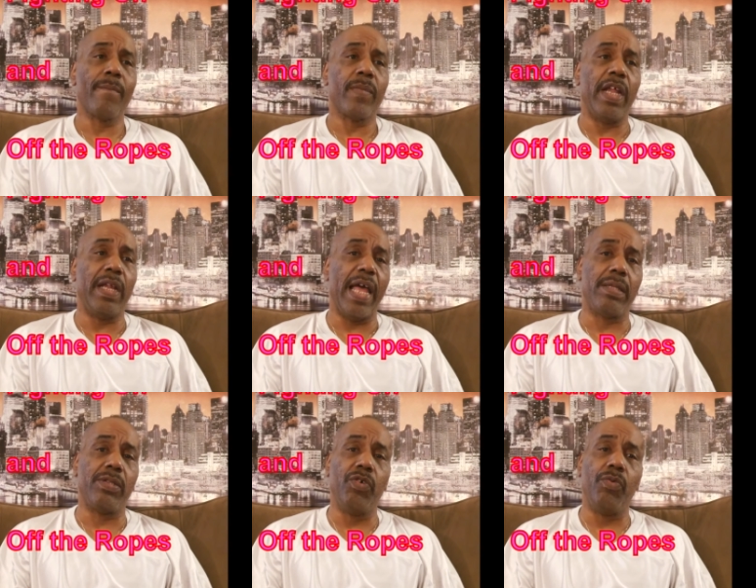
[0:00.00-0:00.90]

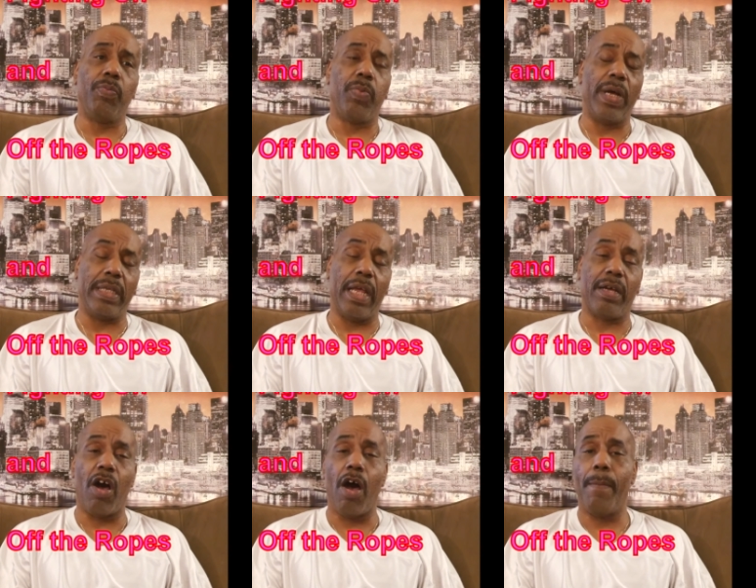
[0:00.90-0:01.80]
Unless you, what they
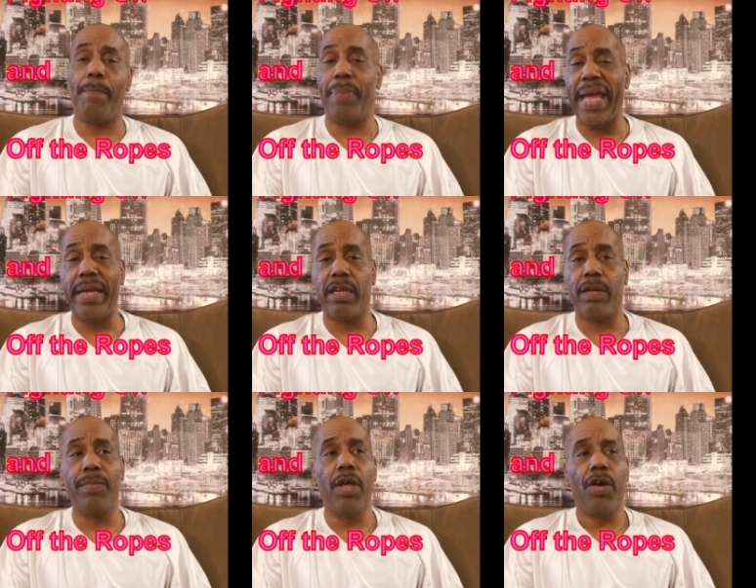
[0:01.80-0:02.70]
call baiting them